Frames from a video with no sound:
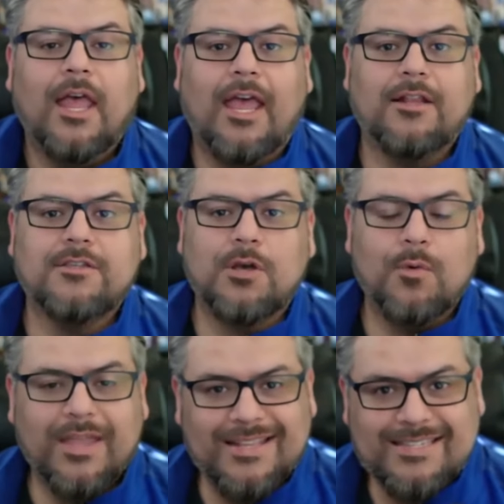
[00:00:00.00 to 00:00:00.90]
And so
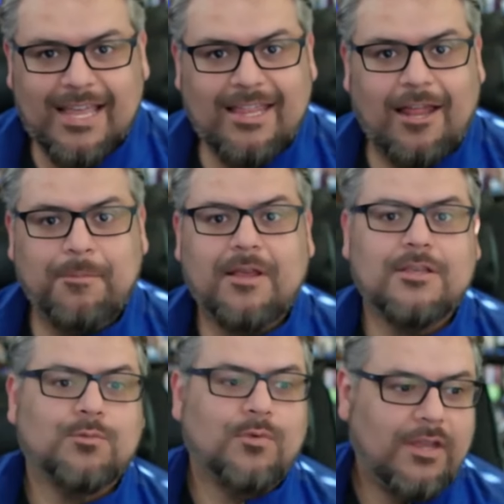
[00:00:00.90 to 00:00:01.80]
we can say that
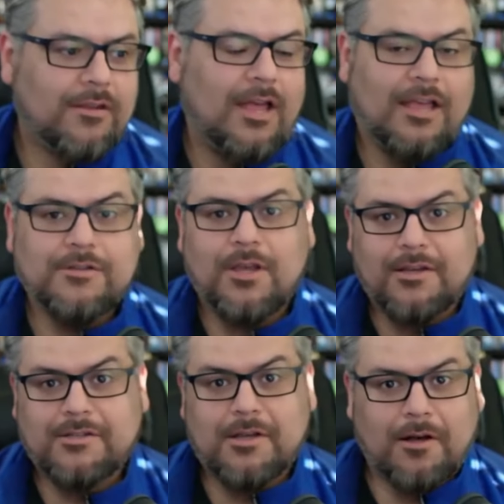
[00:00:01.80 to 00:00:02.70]
because as you
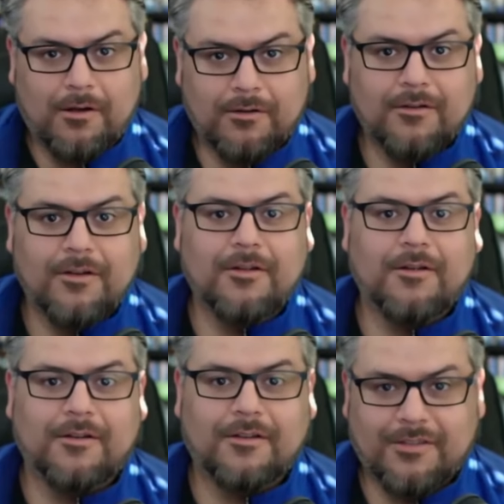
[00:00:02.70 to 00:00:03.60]
guys saw,
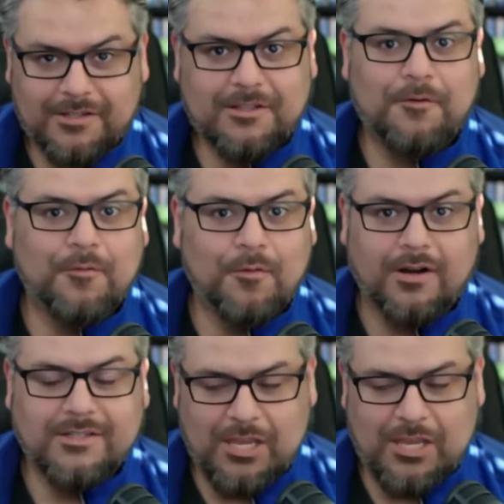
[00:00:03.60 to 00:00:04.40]
this stuff works.